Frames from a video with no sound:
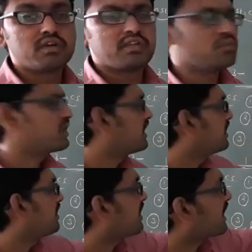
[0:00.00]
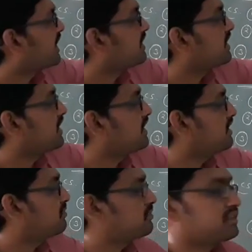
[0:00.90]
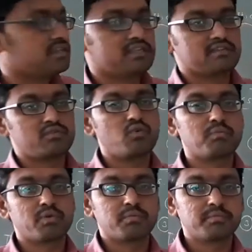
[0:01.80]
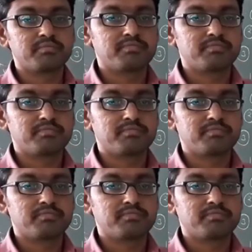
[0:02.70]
You can write any numbers here, no problem.